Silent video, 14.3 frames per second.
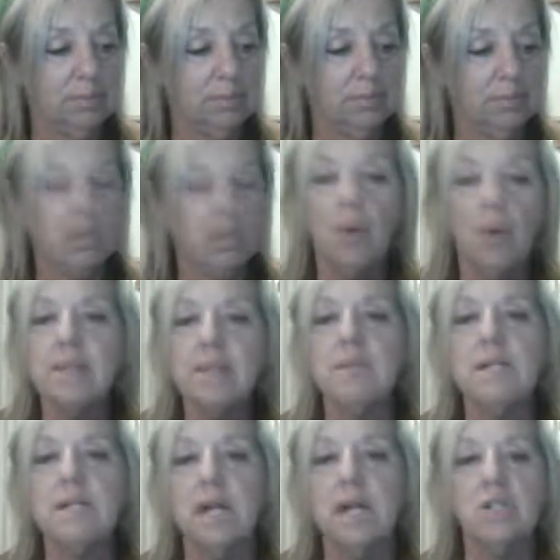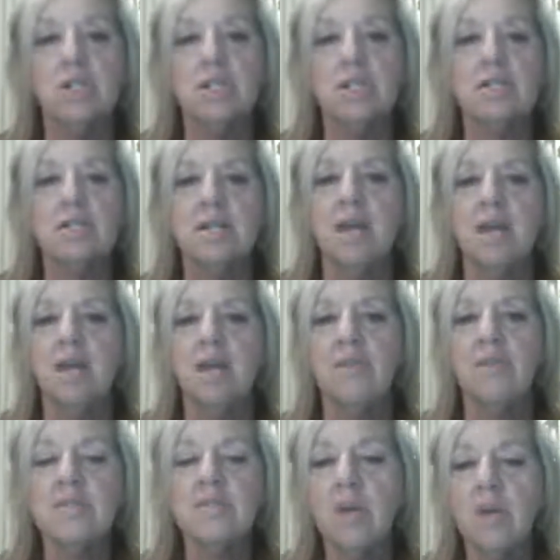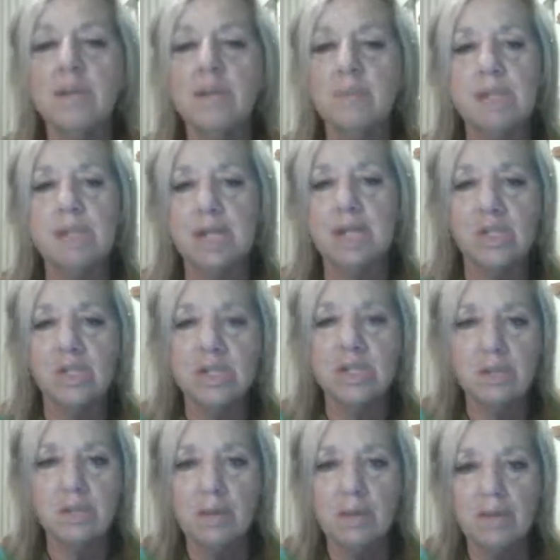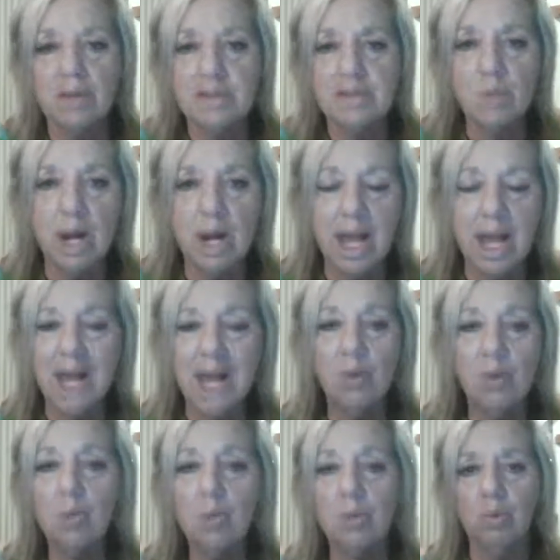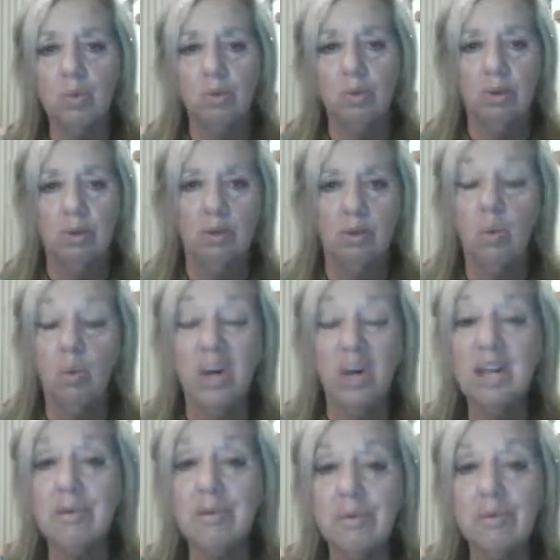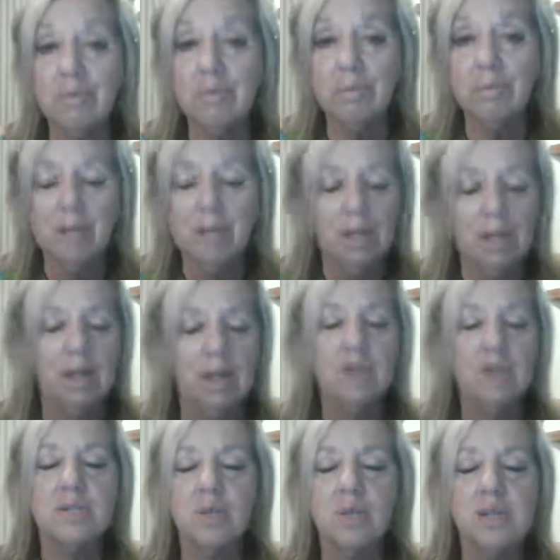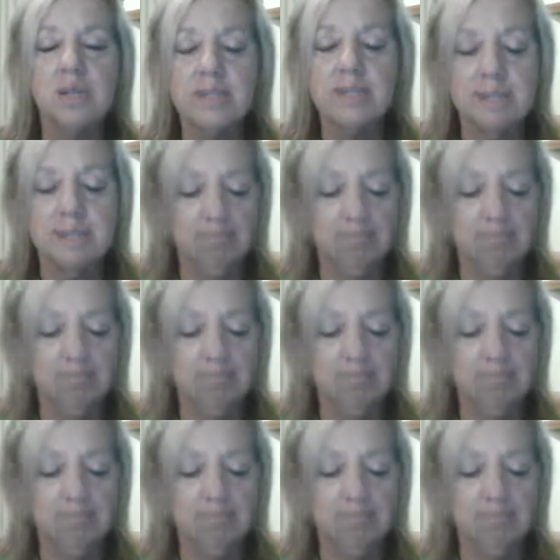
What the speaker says: No expectations. There's no expectations around this one at all, or any of them. I just want you to sit.